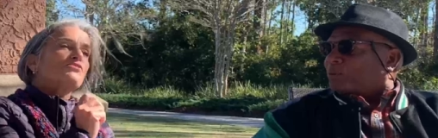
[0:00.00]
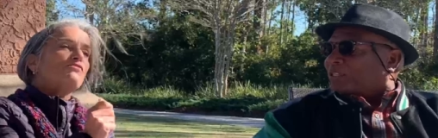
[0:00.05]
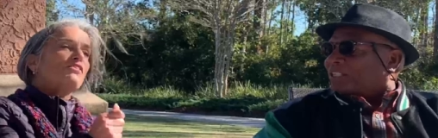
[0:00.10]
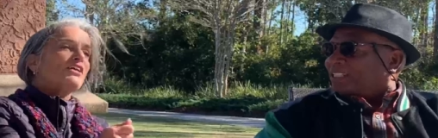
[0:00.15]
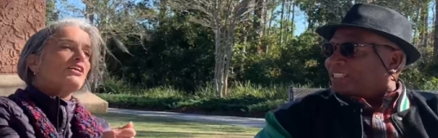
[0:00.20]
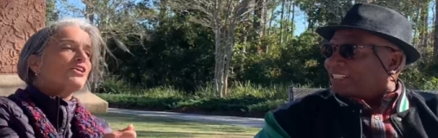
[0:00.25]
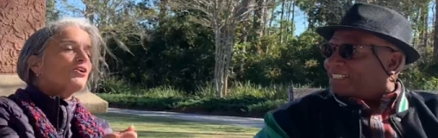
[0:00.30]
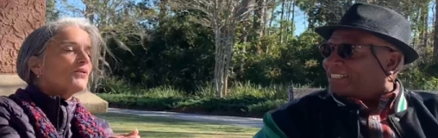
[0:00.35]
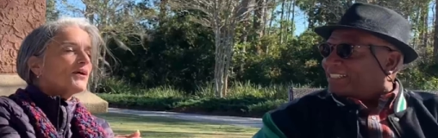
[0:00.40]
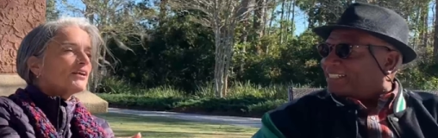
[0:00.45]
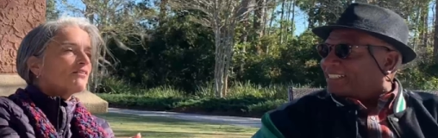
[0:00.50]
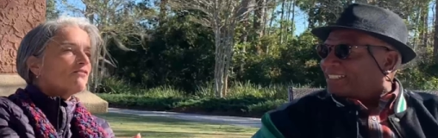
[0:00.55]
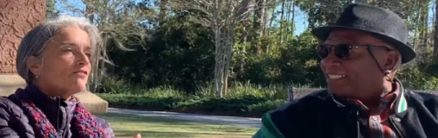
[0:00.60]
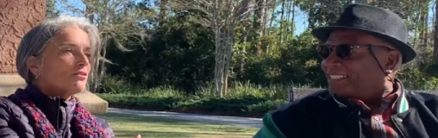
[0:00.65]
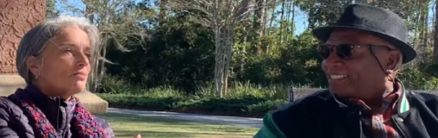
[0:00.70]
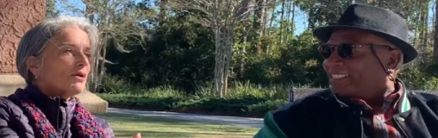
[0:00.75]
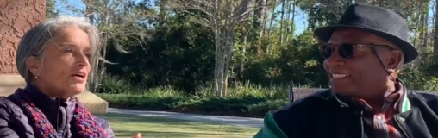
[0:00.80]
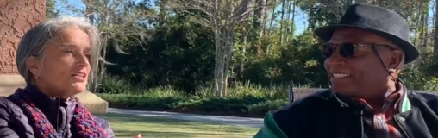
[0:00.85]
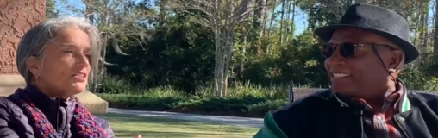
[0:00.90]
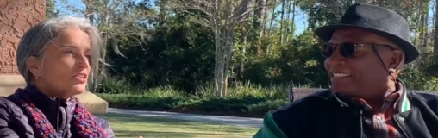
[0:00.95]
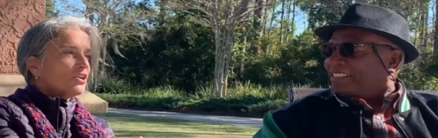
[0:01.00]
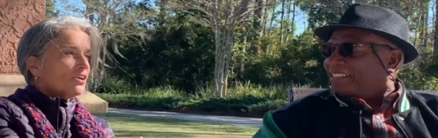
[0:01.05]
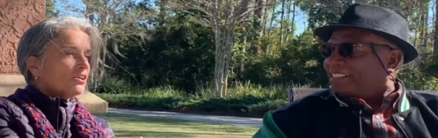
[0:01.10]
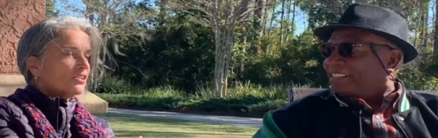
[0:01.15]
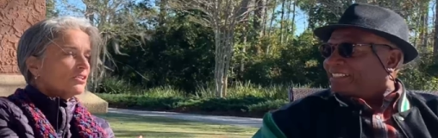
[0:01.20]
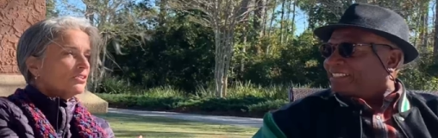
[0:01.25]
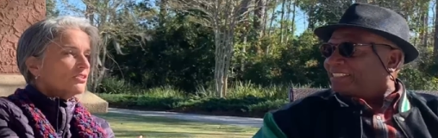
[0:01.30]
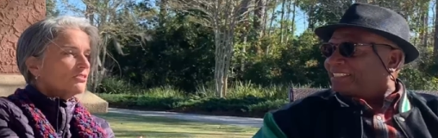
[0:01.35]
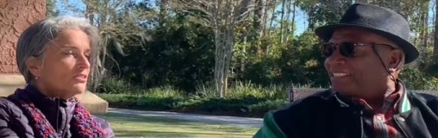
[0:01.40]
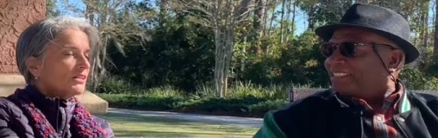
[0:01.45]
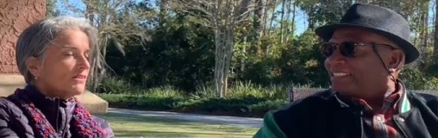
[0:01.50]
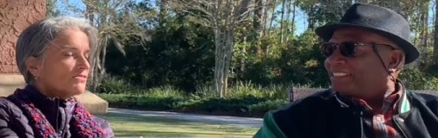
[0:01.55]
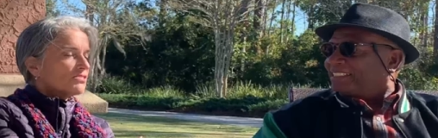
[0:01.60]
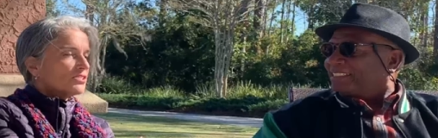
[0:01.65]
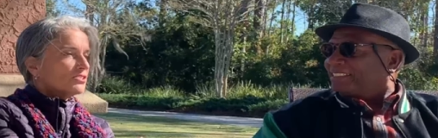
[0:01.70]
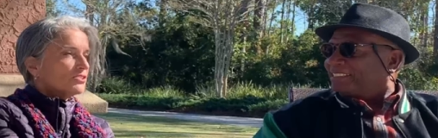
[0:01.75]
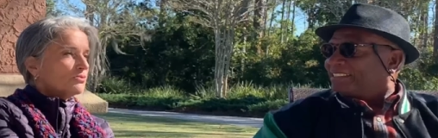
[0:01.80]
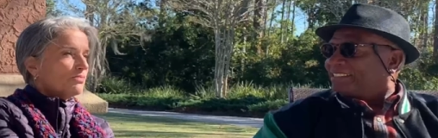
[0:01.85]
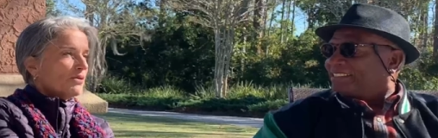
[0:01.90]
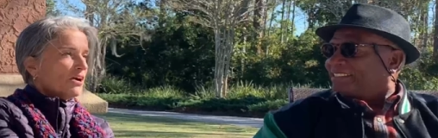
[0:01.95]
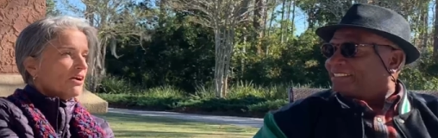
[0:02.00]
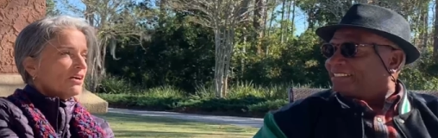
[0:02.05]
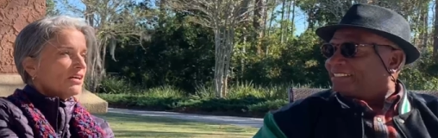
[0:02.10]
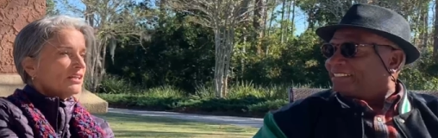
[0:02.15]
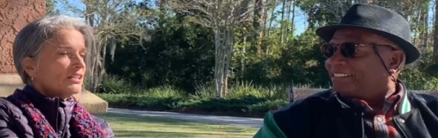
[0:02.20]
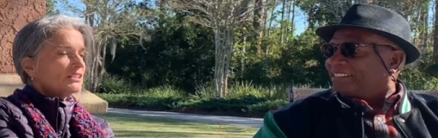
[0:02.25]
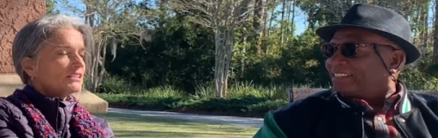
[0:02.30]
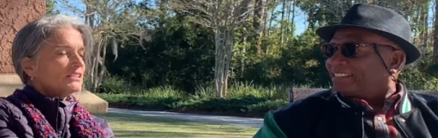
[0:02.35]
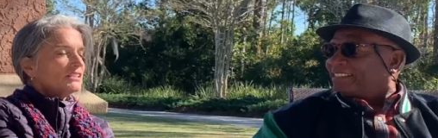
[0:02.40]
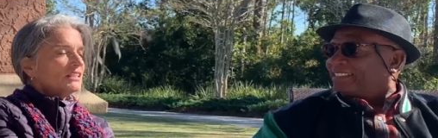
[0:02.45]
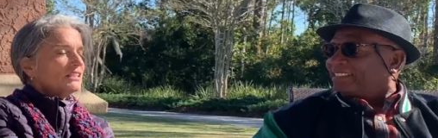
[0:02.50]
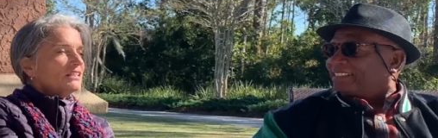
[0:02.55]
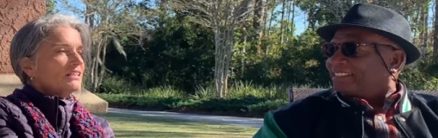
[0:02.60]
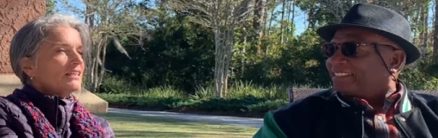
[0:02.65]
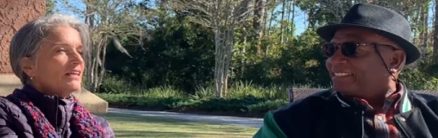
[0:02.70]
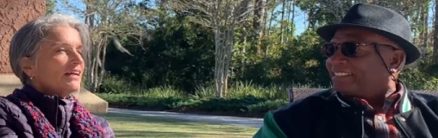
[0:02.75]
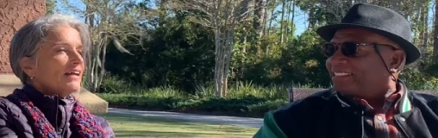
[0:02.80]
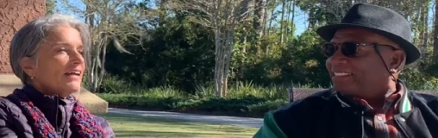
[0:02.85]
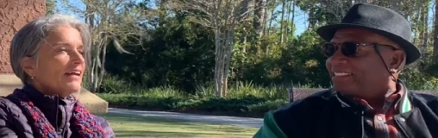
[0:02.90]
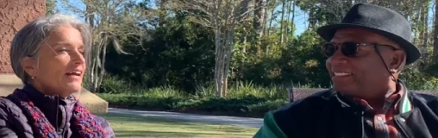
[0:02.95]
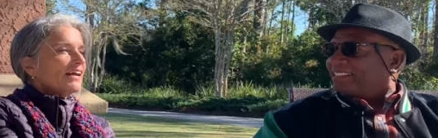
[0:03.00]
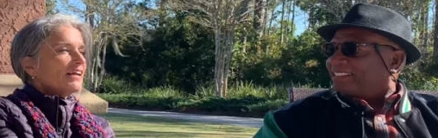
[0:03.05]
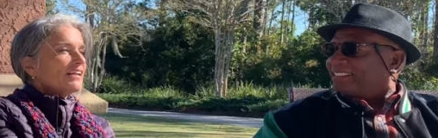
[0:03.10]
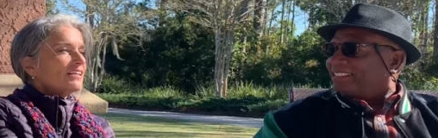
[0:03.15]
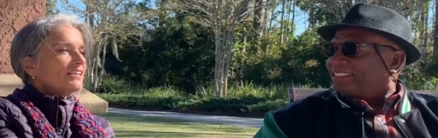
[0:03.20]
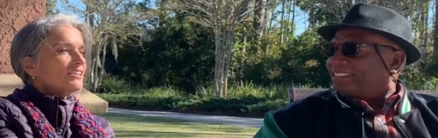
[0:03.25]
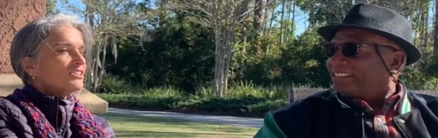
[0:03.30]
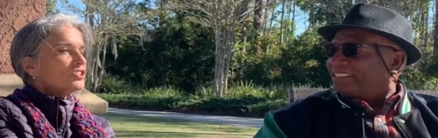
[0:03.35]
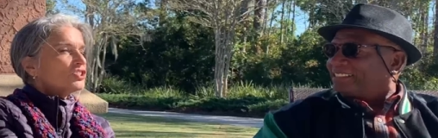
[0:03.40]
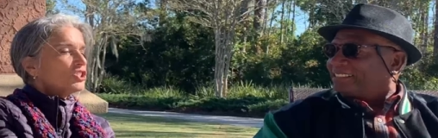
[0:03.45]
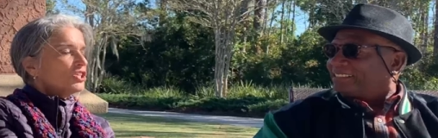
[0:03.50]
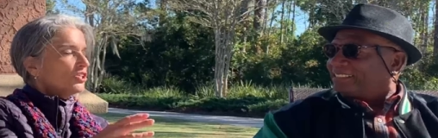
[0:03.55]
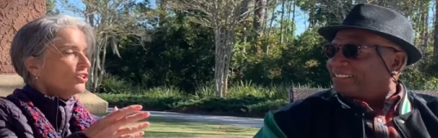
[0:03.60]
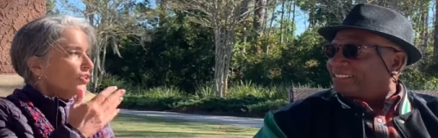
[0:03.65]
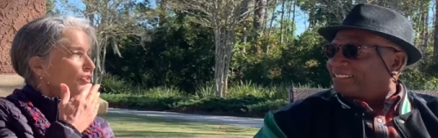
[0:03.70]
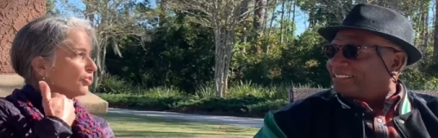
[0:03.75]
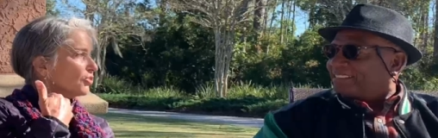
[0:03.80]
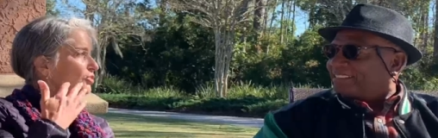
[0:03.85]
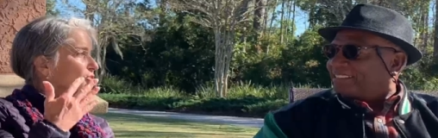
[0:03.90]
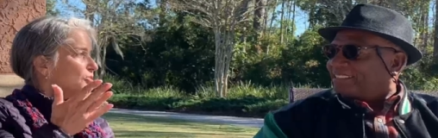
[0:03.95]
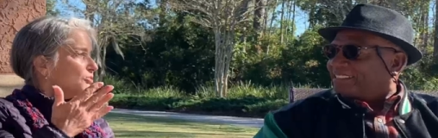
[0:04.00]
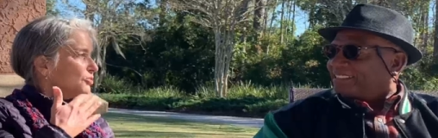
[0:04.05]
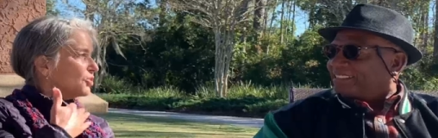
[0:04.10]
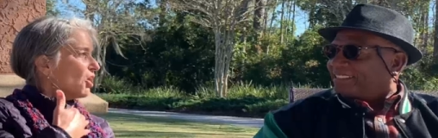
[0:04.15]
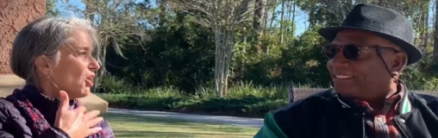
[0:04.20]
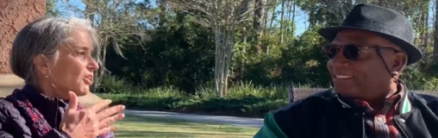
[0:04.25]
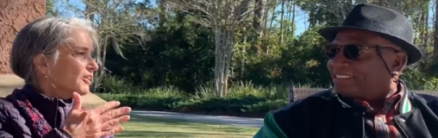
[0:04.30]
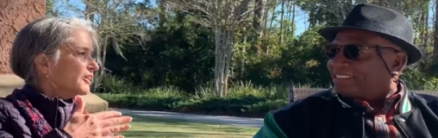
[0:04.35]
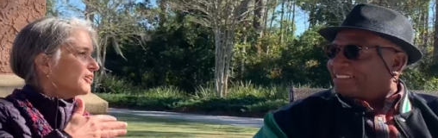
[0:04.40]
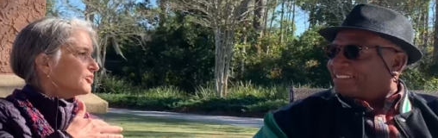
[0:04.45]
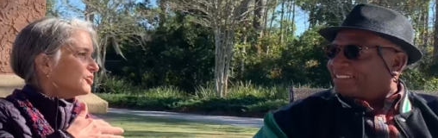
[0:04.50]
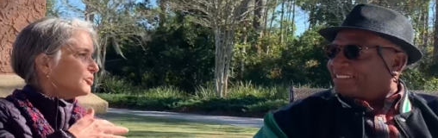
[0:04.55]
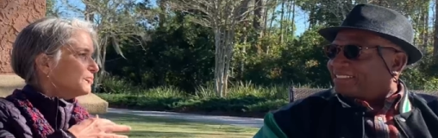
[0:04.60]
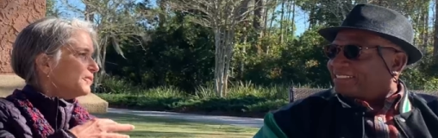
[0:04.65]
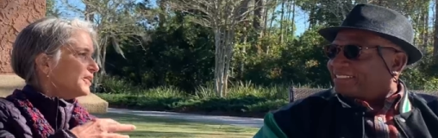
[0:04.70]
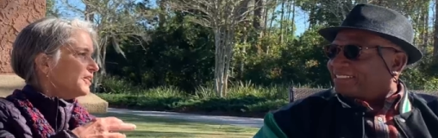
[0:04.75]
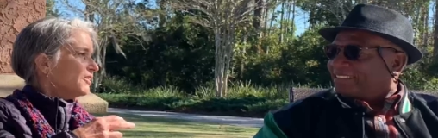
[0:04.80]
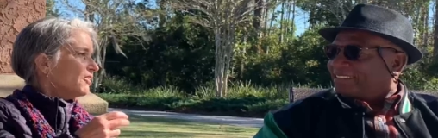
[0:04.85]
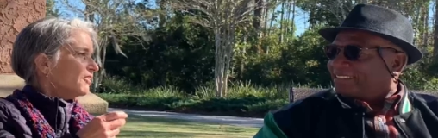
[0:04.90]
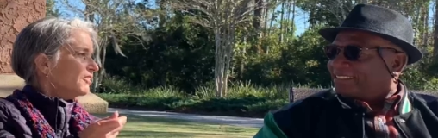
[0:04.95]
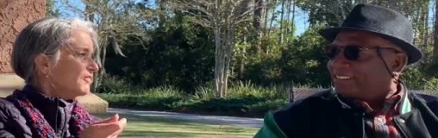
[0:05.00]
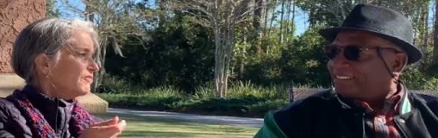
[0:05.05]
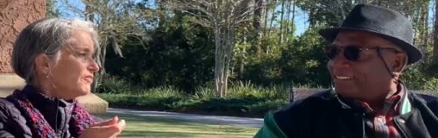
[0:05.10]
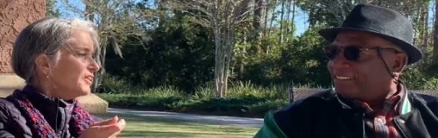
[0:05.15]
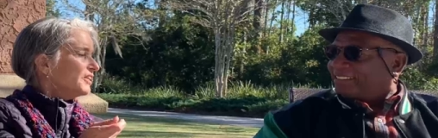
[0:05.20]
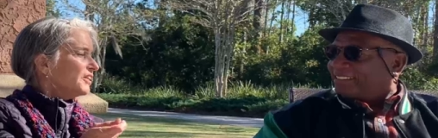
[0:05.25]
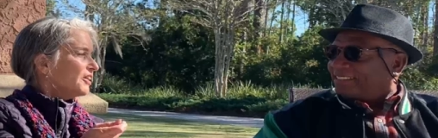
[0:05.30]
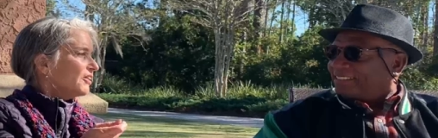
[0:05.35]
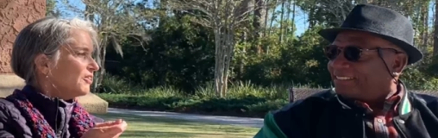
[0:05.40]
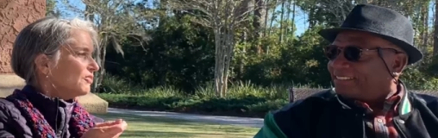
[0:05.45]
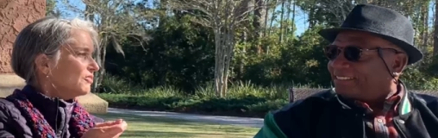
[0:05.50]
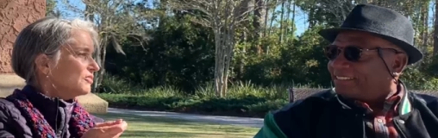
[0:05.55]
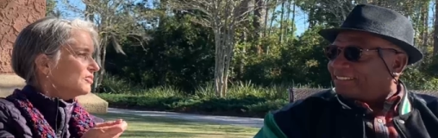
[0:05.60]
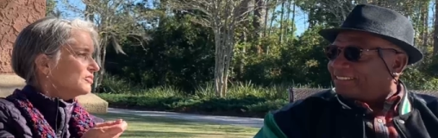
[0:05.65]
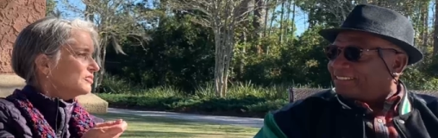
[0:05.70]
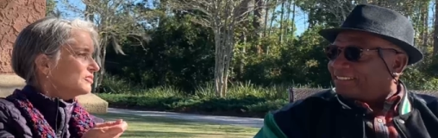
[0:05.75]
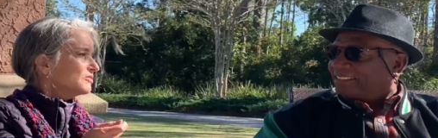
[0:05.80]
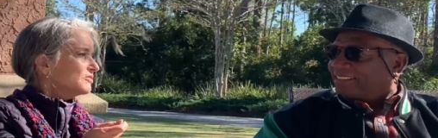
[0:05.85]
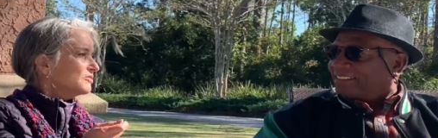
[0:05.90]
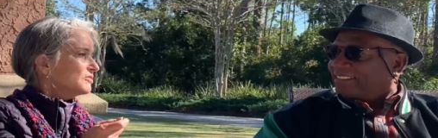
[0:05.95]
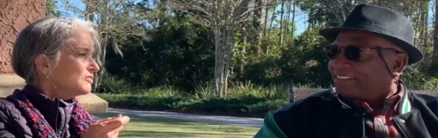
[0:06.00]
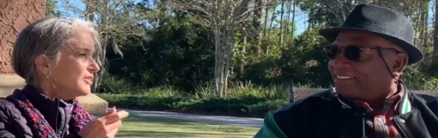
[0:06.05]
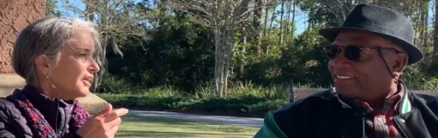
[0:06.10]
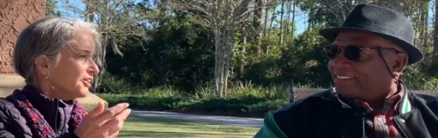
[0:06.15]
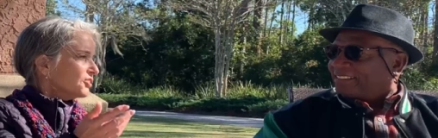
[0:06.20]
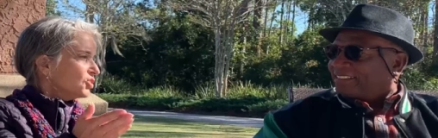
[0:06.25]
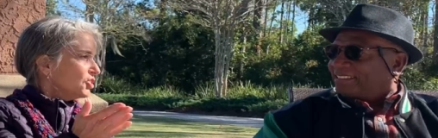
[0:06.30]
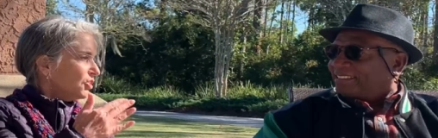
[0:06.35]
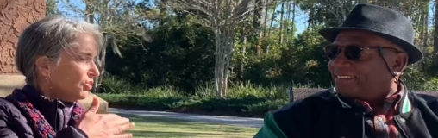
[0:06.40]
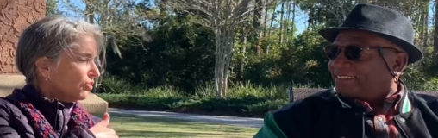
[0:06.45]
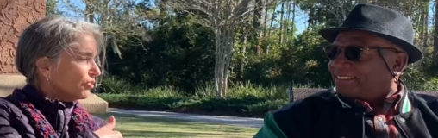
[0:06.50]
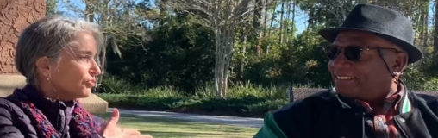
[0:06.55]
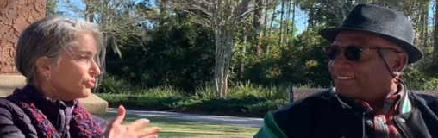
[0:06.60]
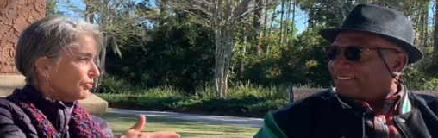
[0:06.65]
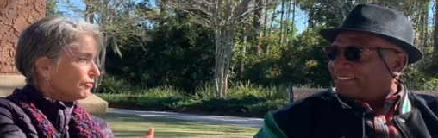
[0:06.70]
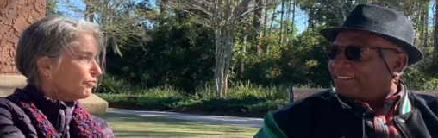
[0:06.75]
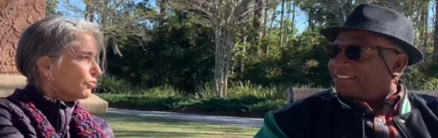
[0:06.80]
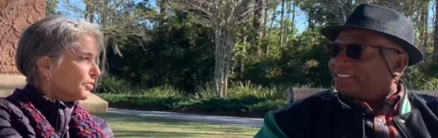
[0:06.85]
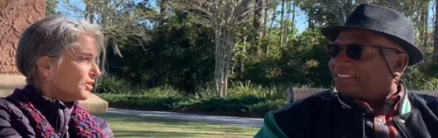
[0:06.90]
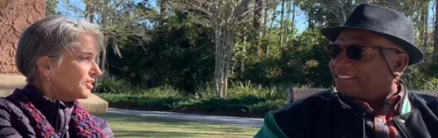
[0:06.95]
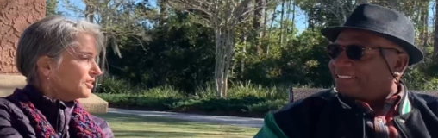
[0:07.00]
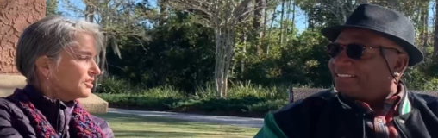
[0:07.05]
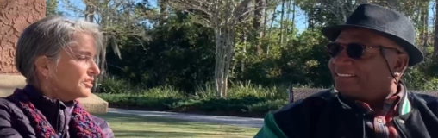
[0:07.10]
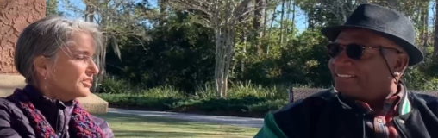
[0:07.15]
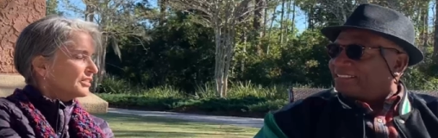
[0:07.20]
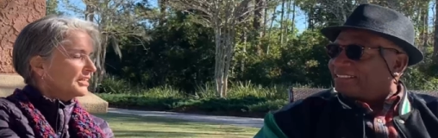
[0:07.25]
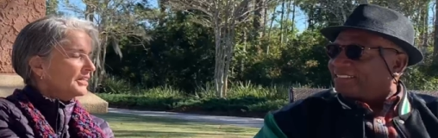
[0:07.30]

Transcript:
Speaker 1: videoing for my daughter who lives in Dubai and she heard you talking to me on the video, mm -hmm. like she heard your voice.